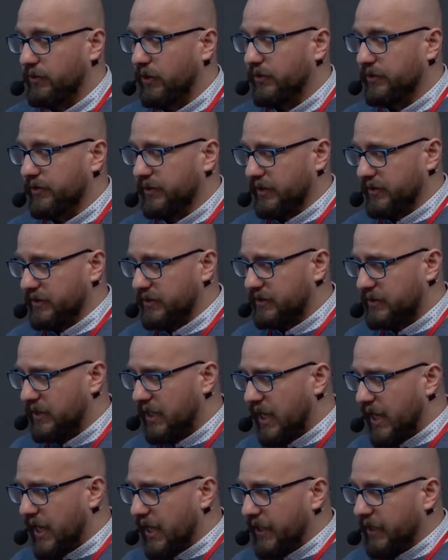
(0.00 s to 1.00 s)
tolerance
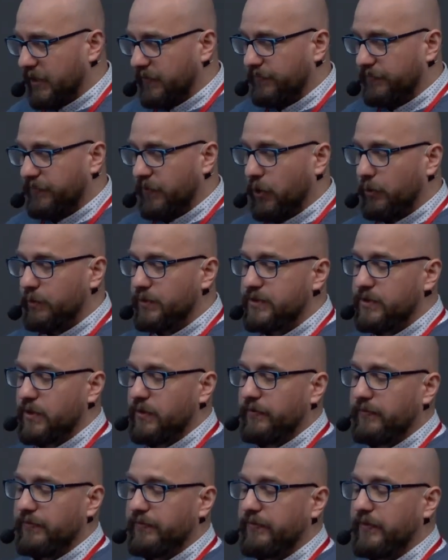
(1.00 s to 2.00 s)
in forms
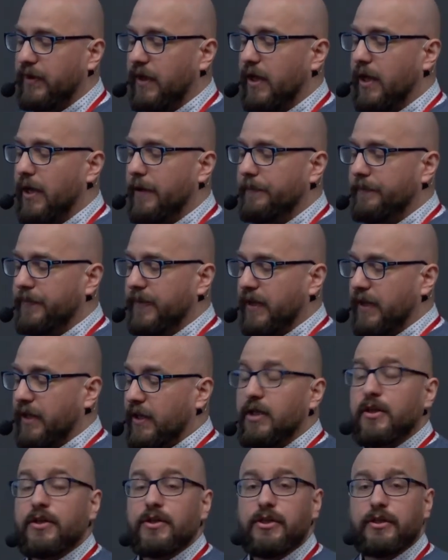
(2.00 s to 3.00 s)
of
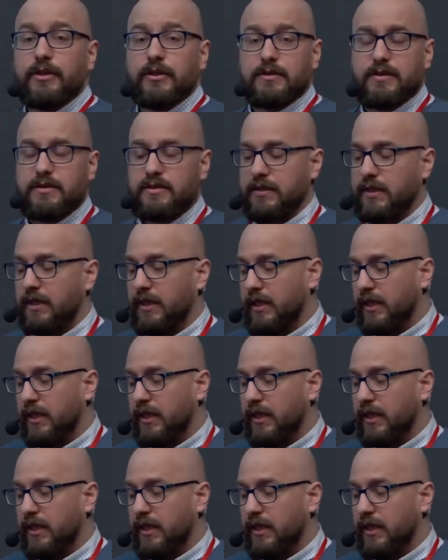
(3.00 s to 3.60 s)
guilds.